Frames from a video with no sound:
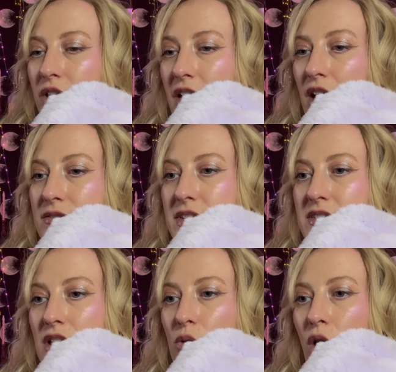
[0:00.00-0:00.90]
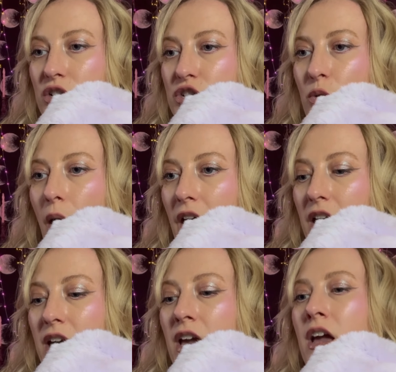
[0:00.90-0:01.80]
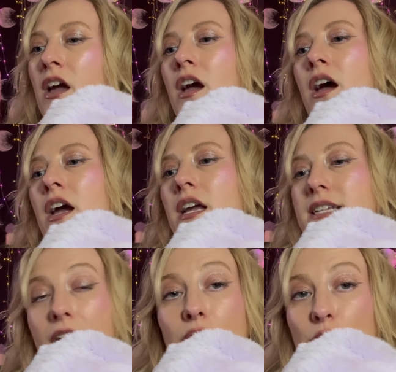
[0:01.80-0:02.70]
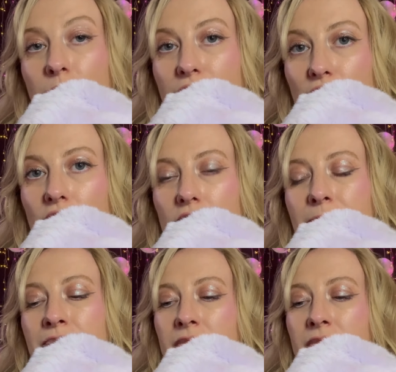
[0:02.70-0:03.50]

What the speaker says: of the houses that washed away down the river.